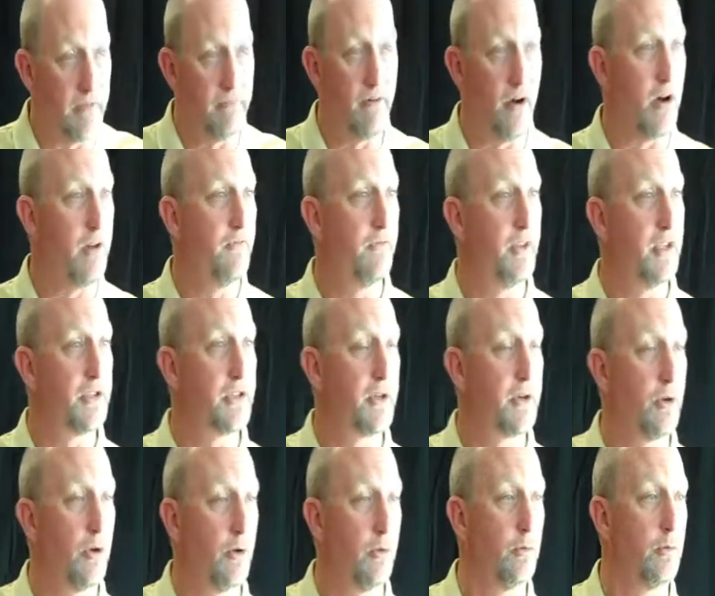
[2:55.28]
Played very
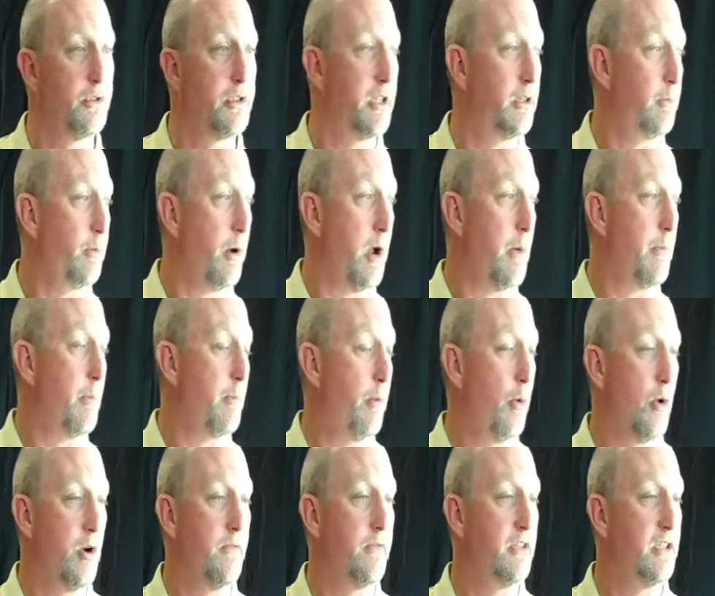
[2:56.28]
physical. Was at the
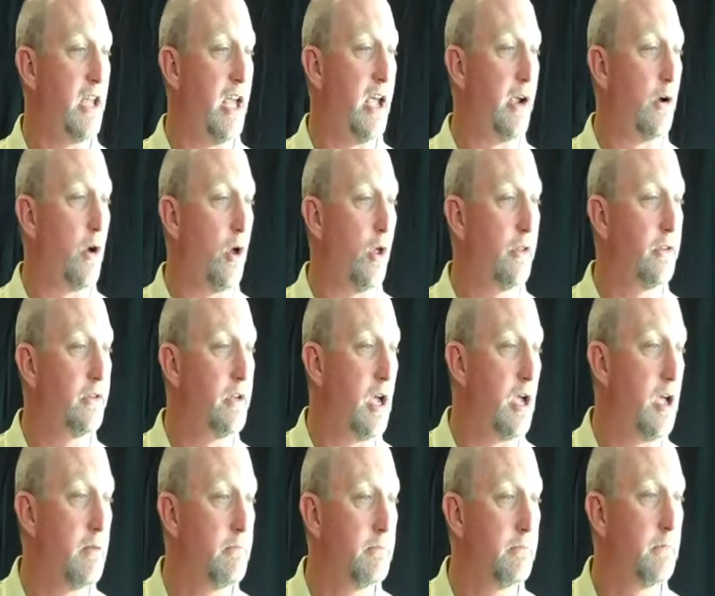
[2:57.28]
proper point of attack all
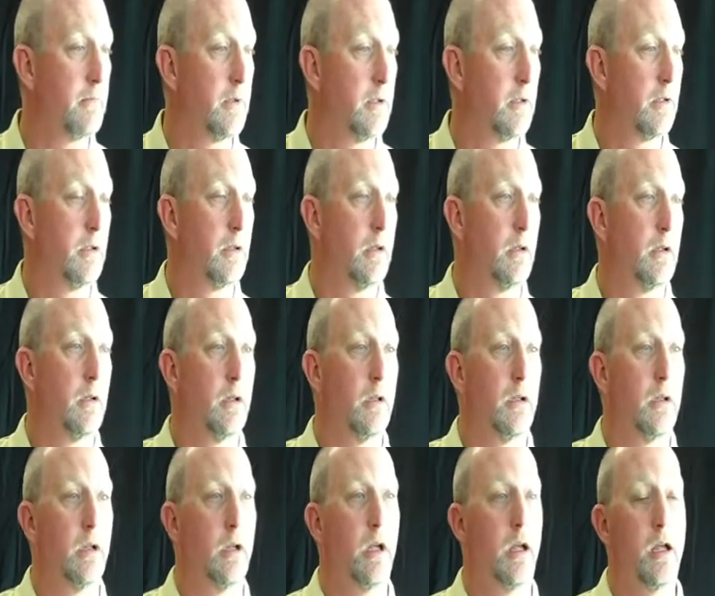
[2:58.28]
the time.
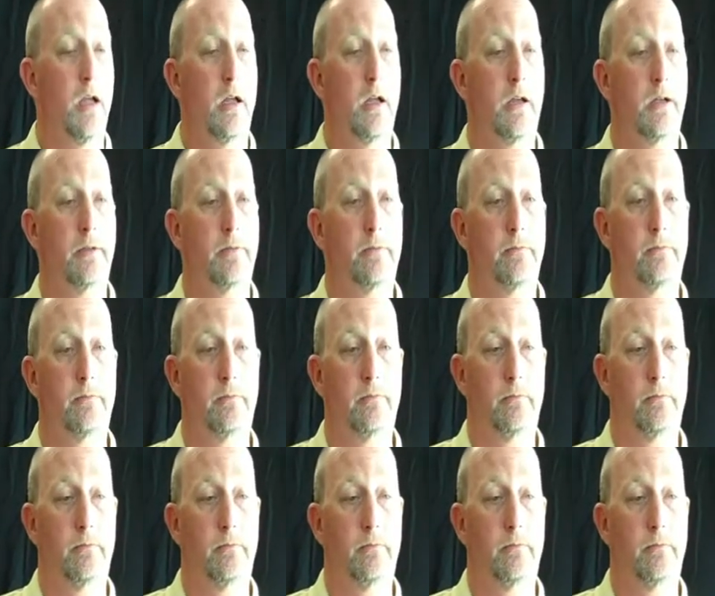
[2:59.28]
Uh,